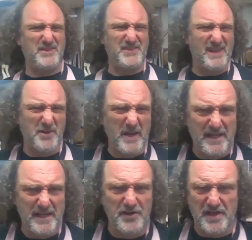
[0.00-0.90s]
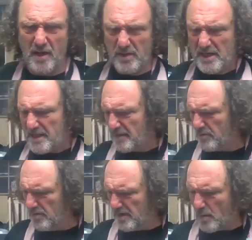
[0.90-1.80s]
7 or 8 years ago.
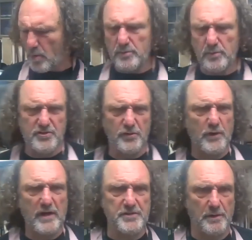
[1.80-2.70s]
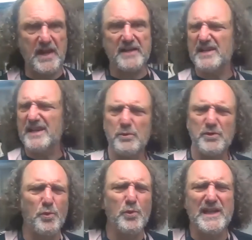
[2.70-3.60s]
I worked with Drew Frazier. It
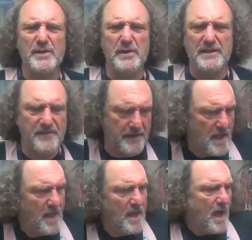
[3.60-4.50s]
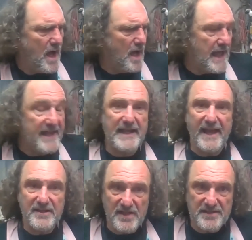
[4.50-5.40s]
was really, really fun. And
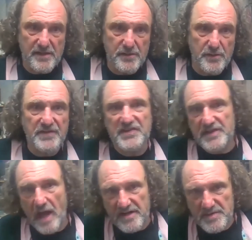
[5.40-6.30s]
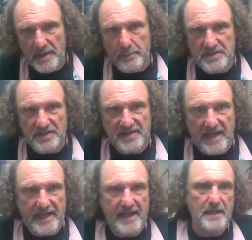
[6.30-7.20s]
actually, to tell you the Scottish play we just
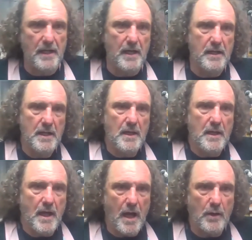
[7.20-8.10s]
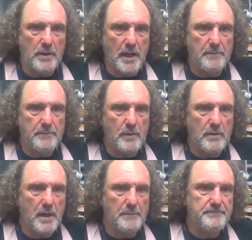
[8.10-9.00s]
had, I had our
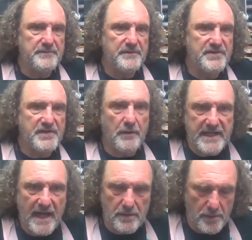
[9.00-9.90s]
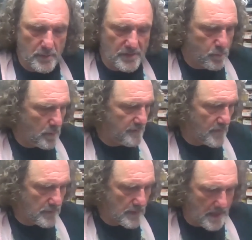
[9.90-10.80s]
Sarah Keller, who is one of
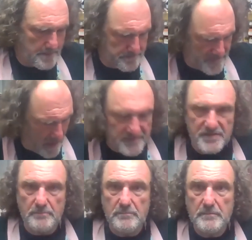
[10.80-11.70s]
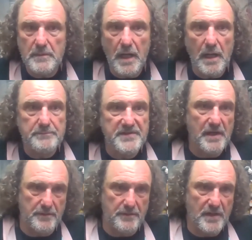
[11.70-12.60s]
our costume
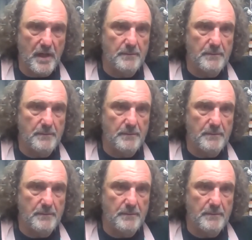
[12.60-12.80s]
designers.